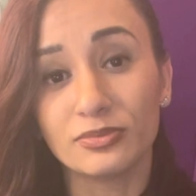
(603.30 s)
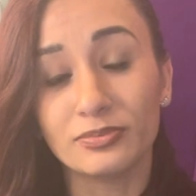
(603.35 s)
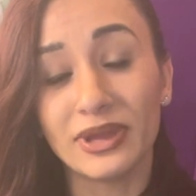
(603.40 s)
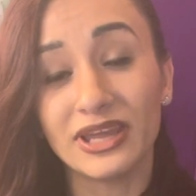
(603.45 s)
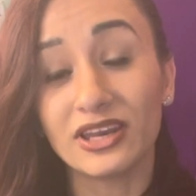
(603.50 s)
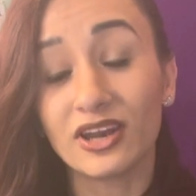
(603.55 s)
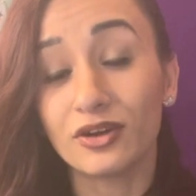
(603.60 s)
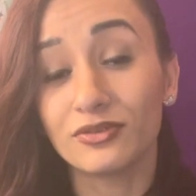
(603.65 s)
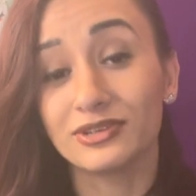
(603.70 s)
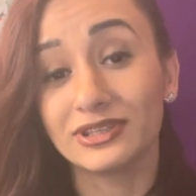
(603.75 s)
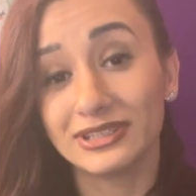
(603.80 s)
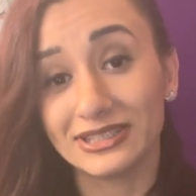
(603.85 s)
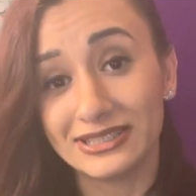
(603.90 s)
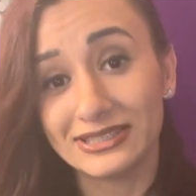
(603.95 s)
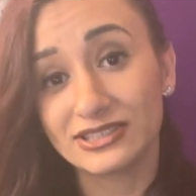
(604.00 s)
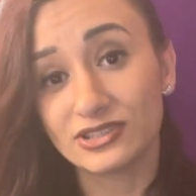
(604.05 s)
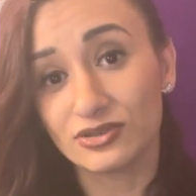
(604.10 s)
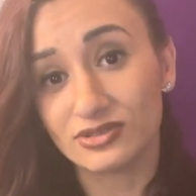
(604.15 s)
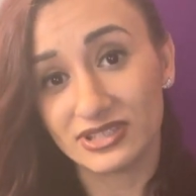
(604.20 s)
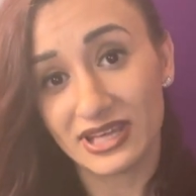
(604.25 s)
may not release
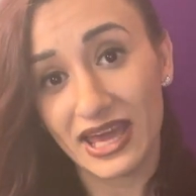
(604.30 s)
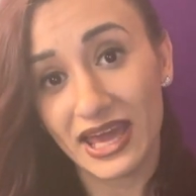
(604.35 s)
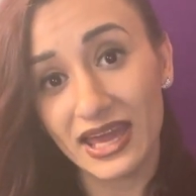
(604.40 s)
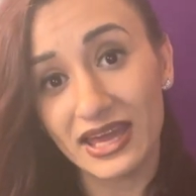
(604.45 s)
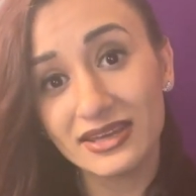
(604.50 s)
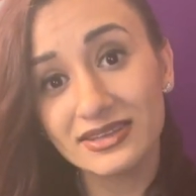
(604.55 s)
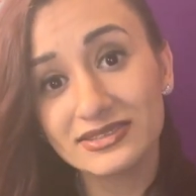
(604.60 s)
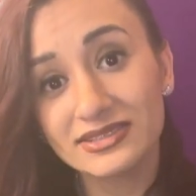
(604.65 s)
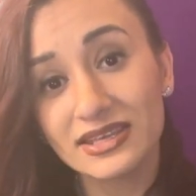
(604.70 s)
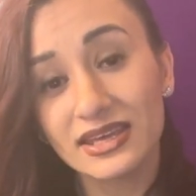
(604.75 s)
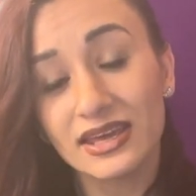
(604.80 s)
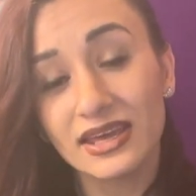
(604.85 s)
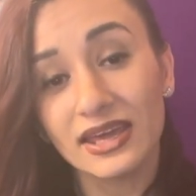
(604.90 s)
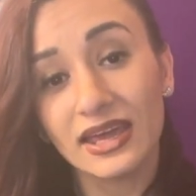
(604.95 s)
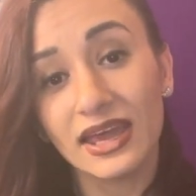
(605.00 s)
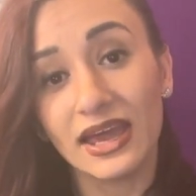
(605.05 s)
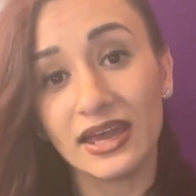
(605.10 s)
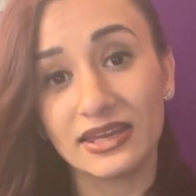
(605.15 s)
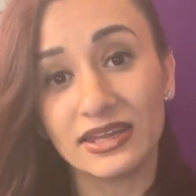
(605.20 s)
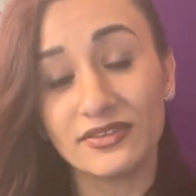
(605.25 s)
those eggs.
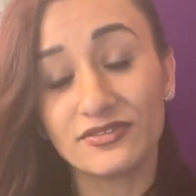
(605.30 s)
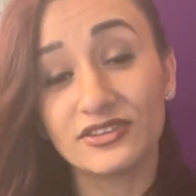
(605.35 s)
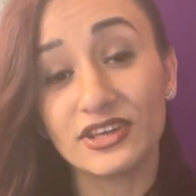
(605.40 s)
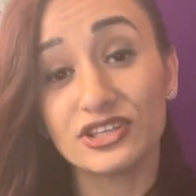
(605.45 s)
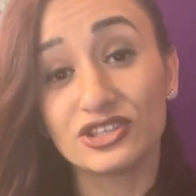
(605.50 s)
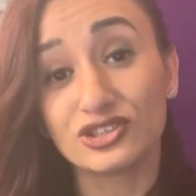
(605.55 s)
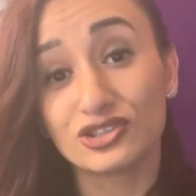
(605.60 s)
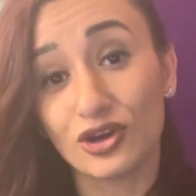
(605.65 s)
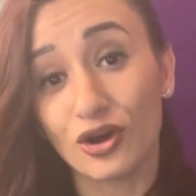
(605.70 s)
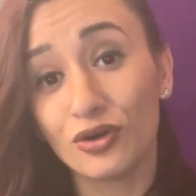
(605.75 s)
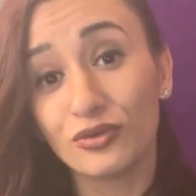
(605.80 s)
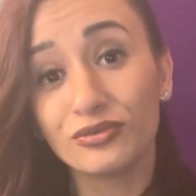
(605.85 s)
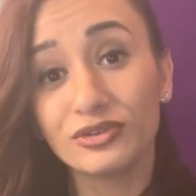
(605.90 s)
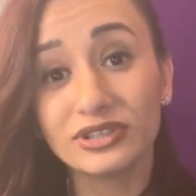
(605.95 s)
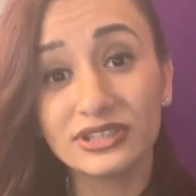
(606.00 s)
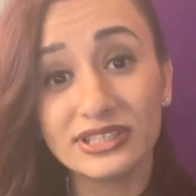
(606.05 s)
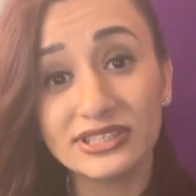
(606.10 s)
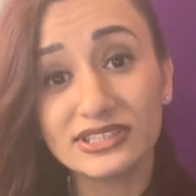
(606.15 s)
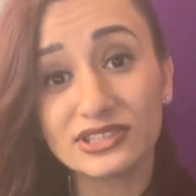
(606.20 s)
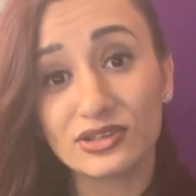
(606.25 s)
And if they don't
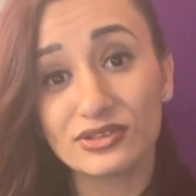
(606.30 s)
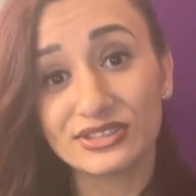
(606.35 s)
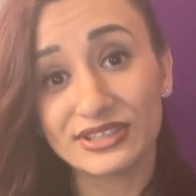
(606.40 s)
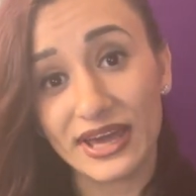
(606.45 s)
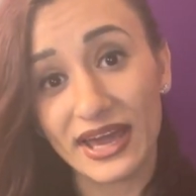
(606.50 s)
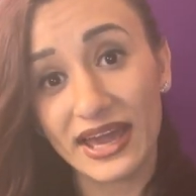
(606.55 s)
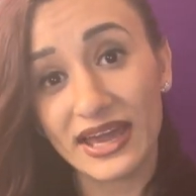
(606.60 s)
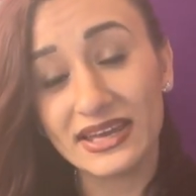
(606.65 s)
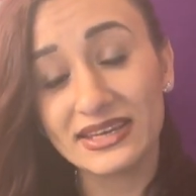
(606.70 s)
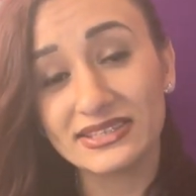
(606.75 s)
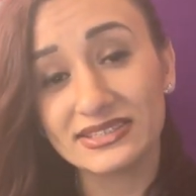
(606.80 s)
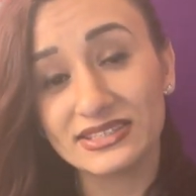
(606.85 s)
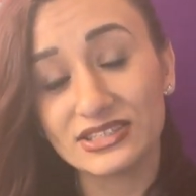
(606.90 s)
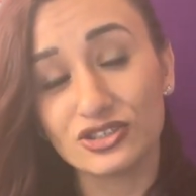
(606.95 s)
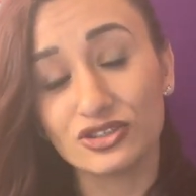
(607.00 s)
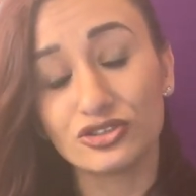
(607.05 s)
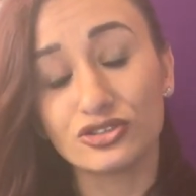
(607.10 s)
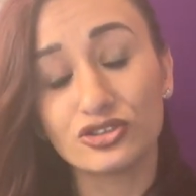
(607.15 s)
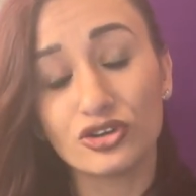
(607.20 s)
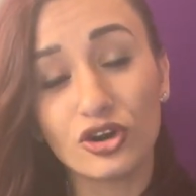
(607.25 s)
release those eggs,
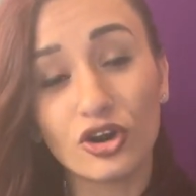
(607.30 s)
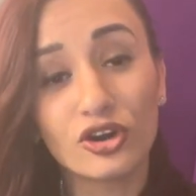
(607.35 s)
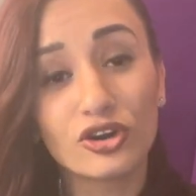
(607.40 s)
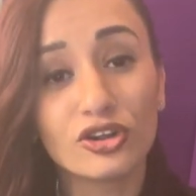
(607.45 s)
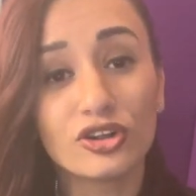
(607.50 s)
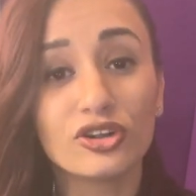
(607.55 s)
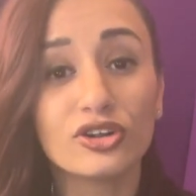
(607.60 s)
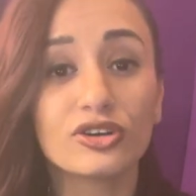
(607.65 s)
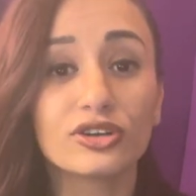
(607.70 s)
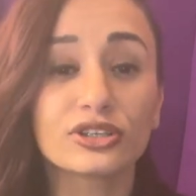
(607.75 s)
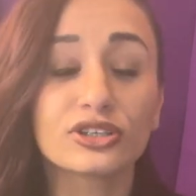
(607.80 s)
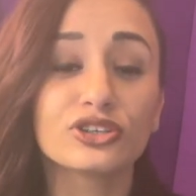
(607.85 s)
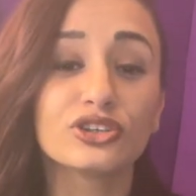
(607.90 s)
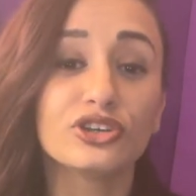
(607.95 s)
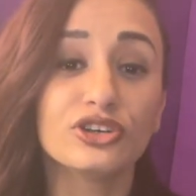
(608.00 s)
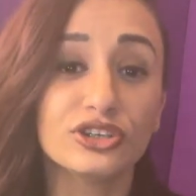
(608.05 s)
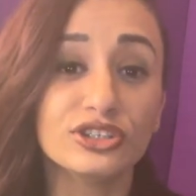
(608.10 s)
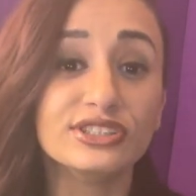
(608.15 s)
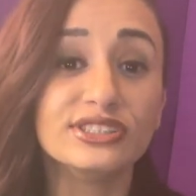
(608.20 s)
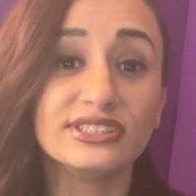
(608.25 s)
your turtle
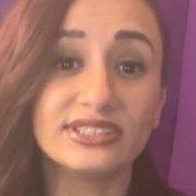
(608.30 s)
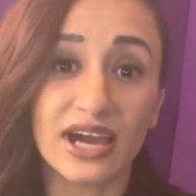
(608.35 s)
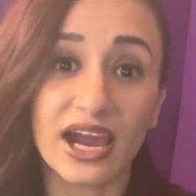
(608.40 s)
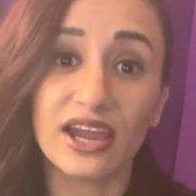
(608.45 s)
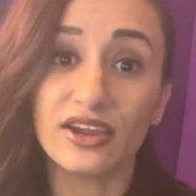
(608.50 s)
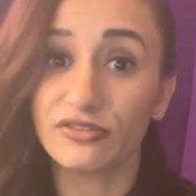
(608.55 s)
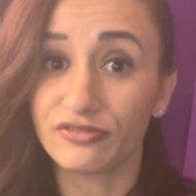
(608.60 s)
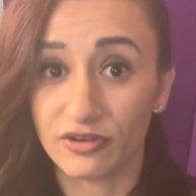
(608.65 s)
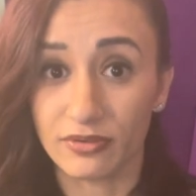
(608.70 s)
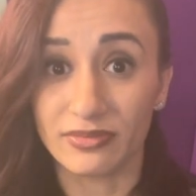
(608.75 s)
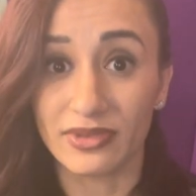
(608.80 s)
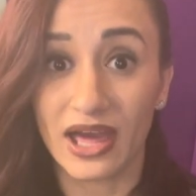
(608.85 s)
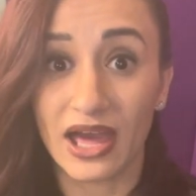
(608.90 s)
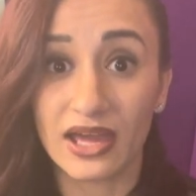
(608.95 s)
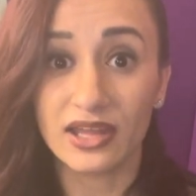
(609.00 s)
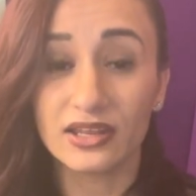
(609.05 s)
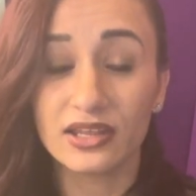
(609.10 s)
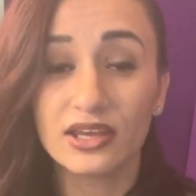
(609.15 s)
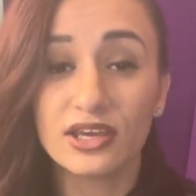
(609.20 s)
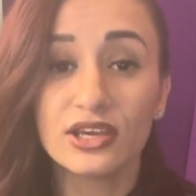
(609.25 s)
could die from that.
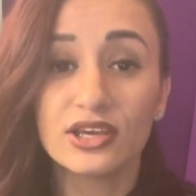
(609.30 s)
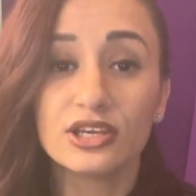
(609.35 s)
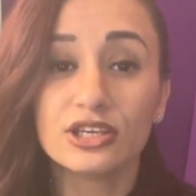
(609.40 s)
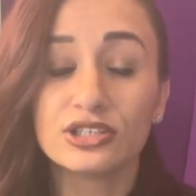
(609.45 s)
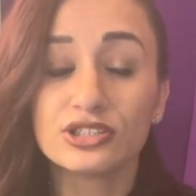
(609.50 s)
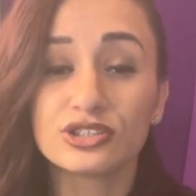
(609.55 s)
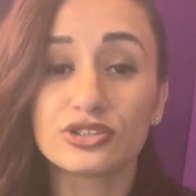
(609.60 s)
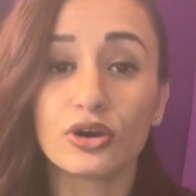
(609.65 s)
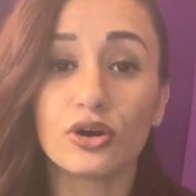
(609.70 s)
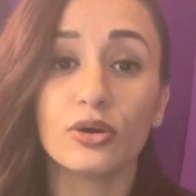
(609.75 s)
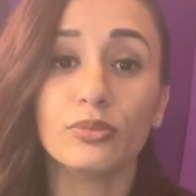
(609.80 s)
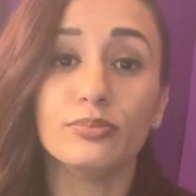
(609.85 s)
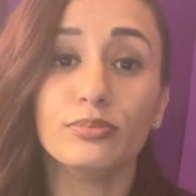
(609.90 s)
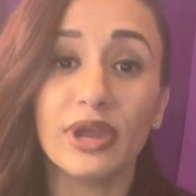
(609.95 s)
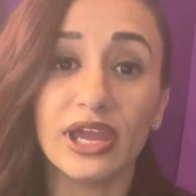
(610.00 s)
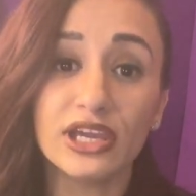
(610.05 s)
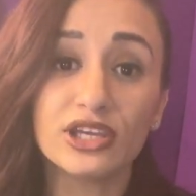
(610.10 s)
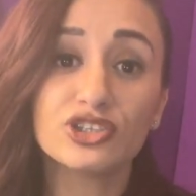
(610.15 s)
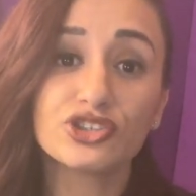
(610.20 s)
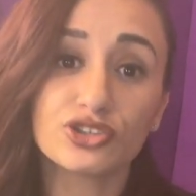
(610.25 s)
So
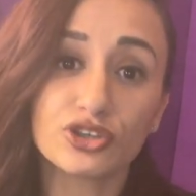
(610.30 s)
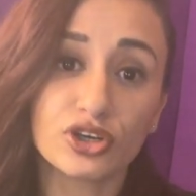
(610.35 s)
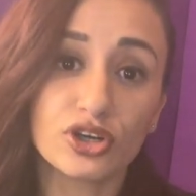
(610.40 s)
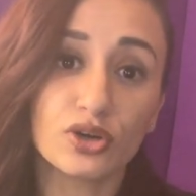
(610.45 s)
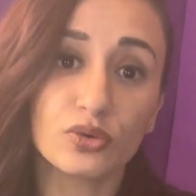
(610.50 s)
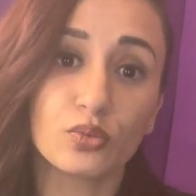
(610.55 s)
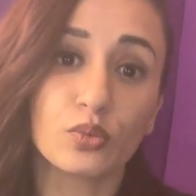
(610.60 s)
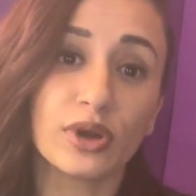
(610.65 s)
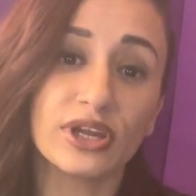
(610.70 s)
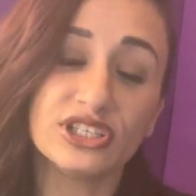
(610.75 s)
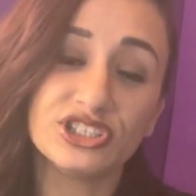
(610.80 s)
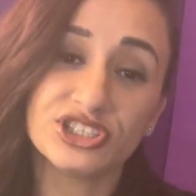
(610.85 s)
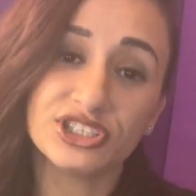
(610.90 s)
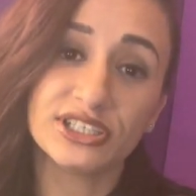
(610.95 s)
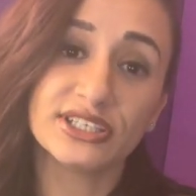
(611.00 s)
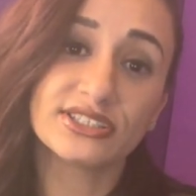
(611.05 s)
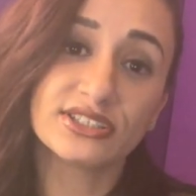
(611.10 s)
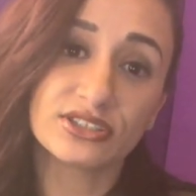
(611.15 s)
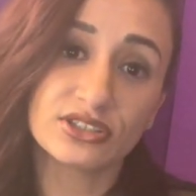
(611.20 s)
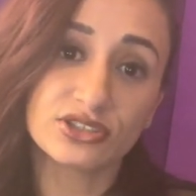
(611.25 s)
make sure when she
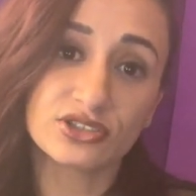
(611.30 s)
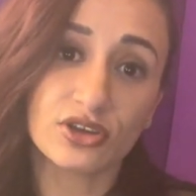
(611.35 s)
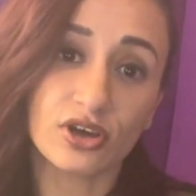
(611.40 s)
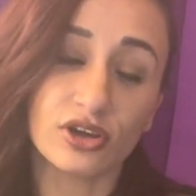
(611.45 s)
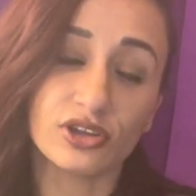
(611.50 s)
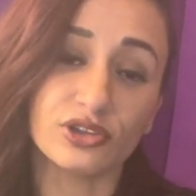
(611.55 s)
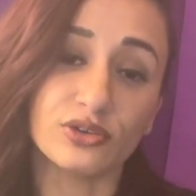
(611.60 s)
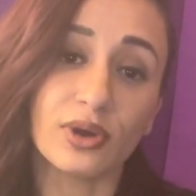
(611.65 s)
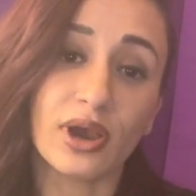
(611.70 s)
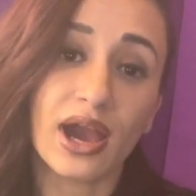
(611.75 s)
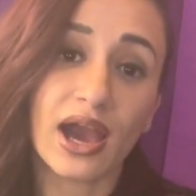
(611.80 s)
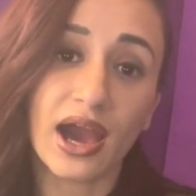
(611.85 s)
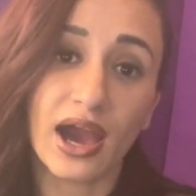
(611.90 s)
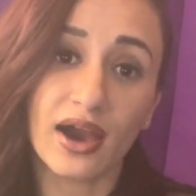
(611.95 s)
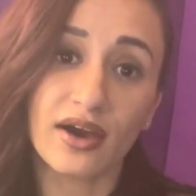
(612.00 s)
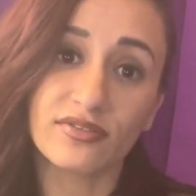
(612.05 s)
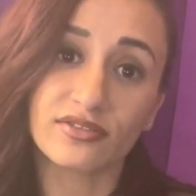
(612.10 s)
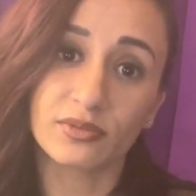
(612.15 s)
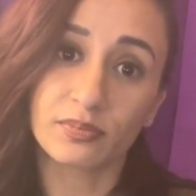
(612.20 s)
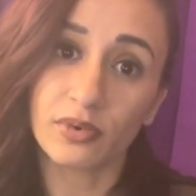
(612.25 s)
is an adult, you
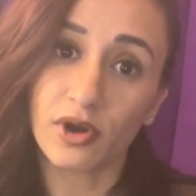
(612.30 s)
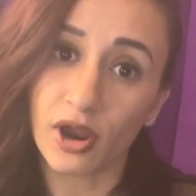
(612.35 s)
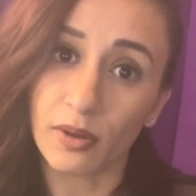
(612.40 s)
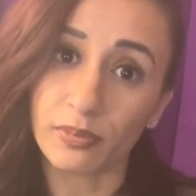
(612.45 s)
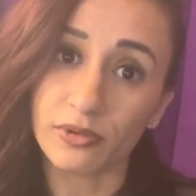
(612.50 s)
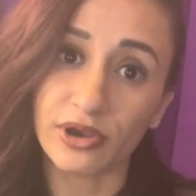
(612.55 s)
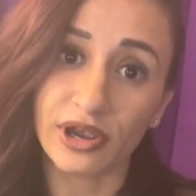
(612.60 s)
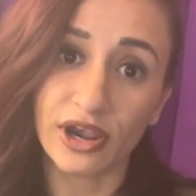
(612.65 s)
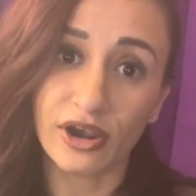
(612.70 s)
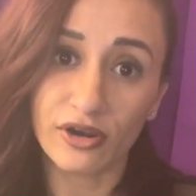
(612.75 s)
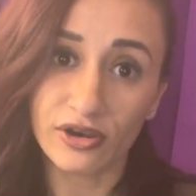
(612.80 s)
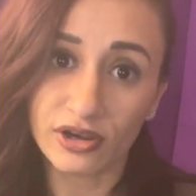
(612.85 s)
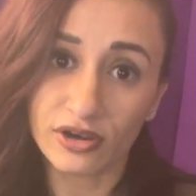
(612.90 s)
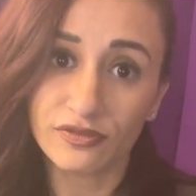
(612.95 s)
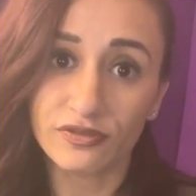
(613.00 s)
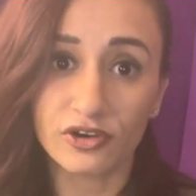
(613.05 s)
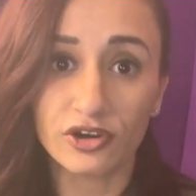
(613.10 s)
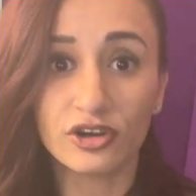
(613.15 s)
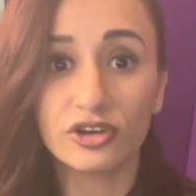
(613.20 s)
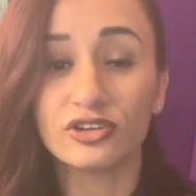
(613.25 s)
have the proper area
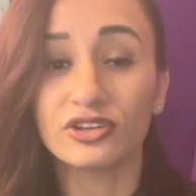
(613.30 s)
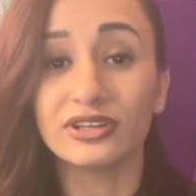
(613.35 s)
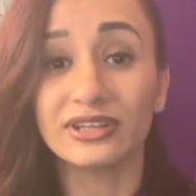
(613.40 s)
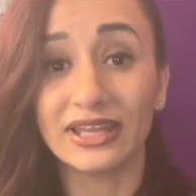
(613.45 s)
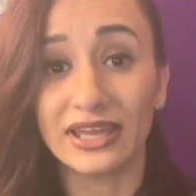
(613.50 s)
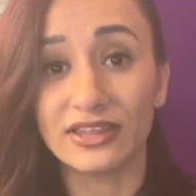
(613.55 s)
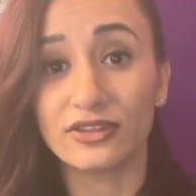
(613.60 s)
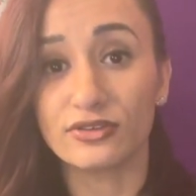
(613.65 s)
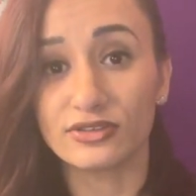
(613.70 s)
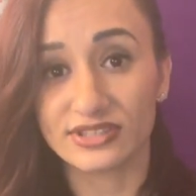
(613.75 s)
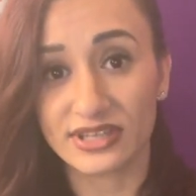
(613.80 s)
for her to lay those